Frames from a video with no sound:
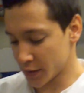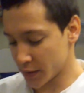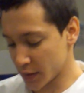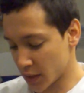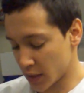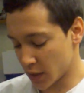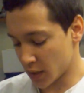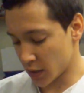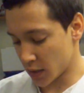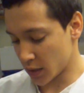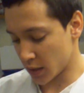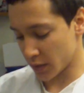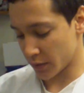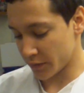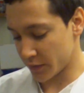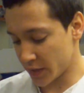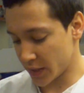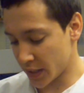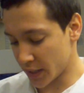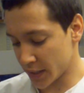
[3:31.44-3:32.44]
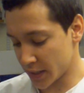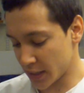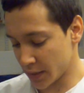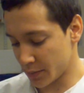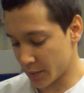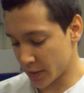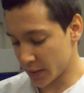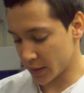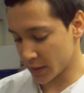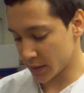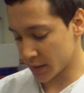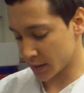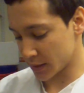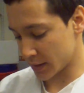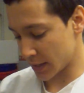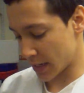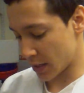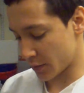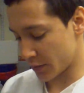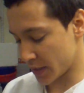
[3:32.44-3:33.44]
of
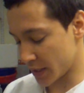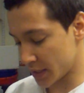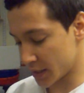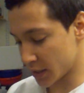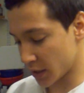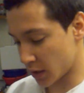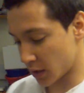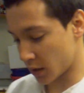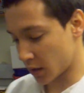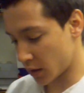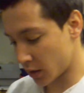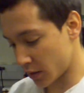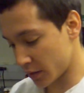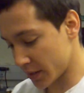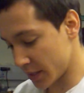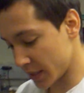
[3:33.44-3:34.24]
DNTPs. Now these are